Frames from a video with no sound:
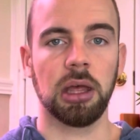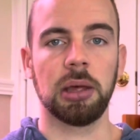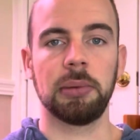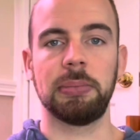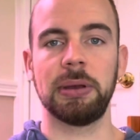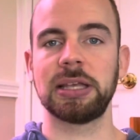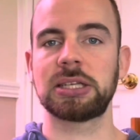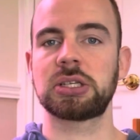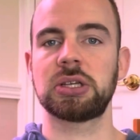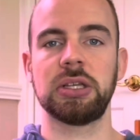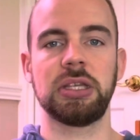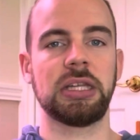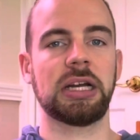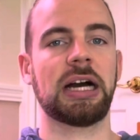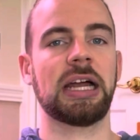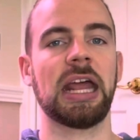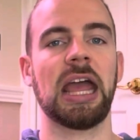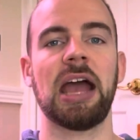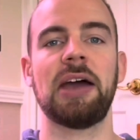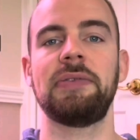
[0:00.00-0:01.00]
Basically
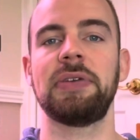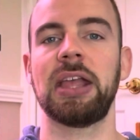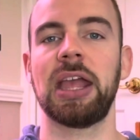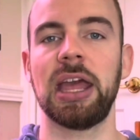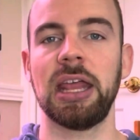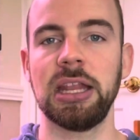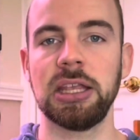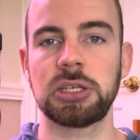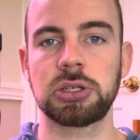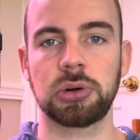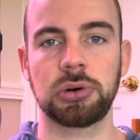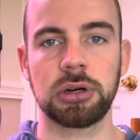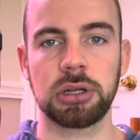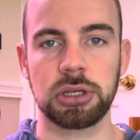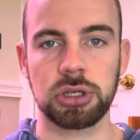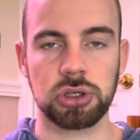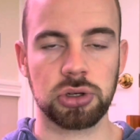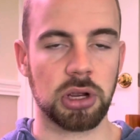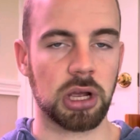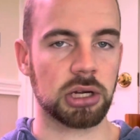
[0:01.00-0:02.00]
not having any sort of
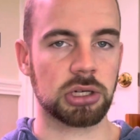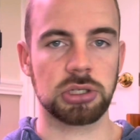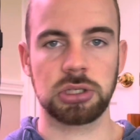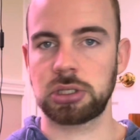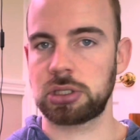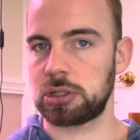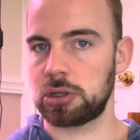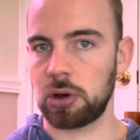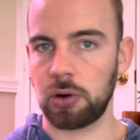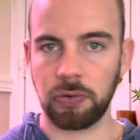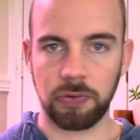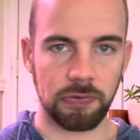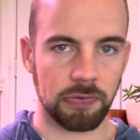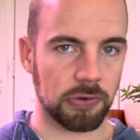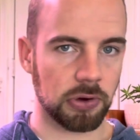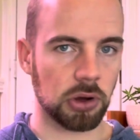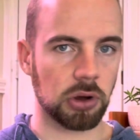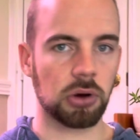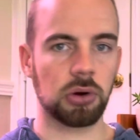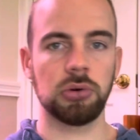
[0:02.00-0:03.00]
distractions, no
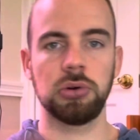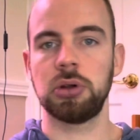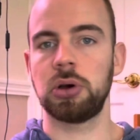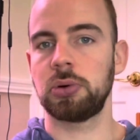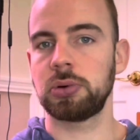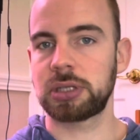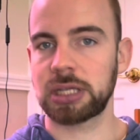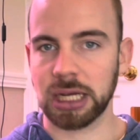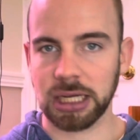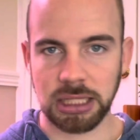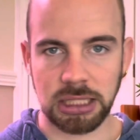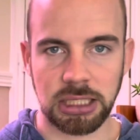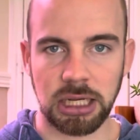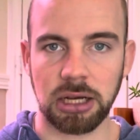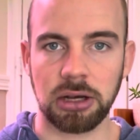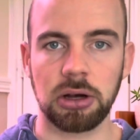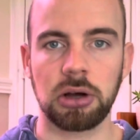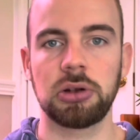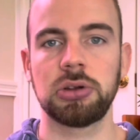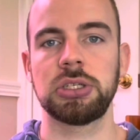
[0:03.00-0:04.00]
phone, no
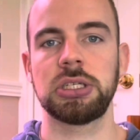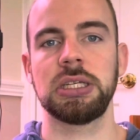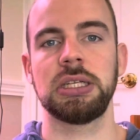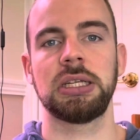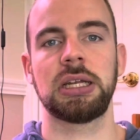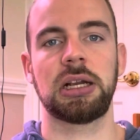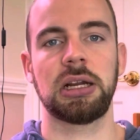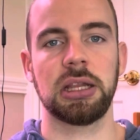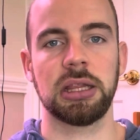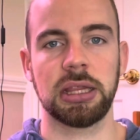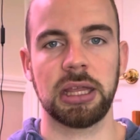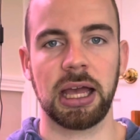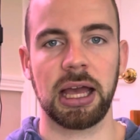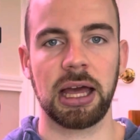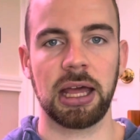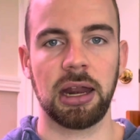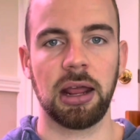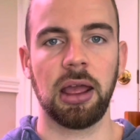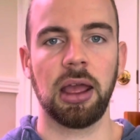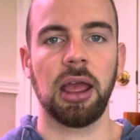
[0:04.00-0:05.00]
technology, none of
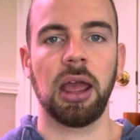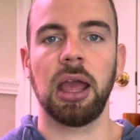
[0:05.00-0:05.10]
that,